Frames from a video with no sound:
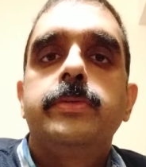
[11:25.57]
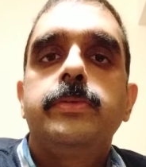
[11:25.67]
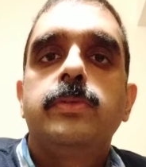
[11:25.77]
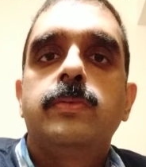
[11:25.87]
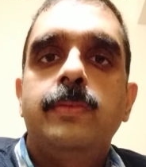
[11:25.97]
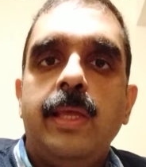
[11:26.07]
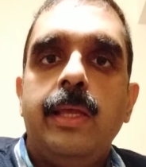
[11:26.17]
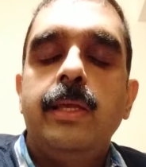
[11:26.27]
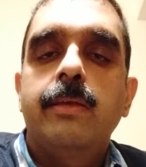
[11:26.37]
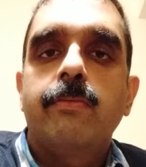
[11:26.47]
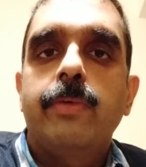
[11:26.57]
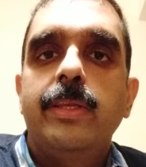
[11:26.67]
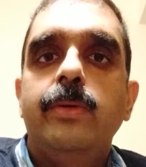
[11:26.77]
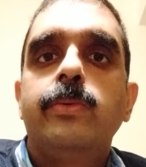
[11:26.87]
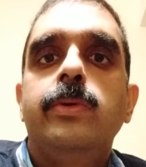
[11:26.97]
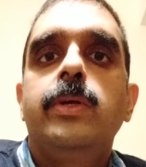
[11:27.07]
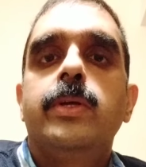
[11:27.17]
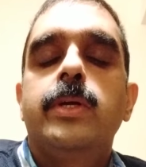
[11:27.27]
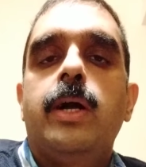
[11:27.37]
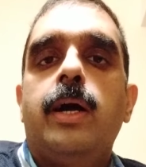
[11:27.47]
to think when you
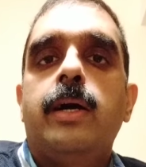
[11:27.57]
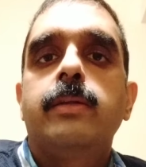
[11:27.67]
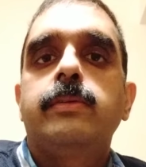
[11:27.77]
are